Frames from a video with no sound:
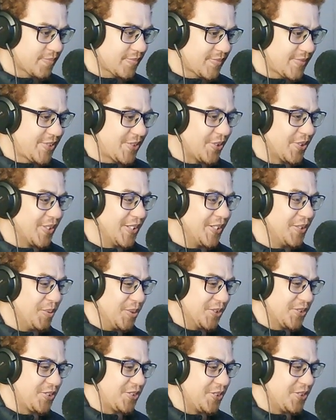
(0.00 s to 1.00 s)
So he
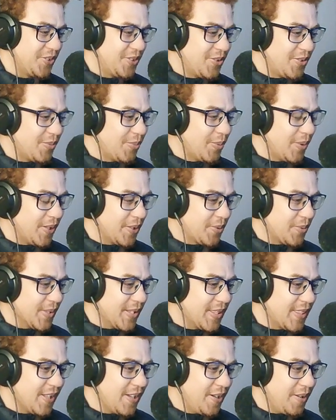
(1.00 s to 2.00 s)
wants to work with
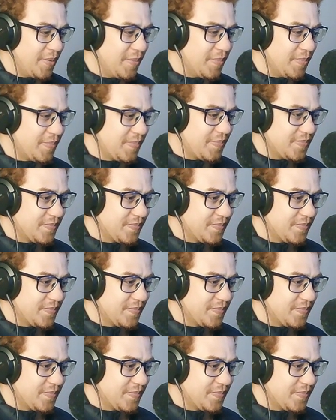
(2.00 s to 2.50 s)
them.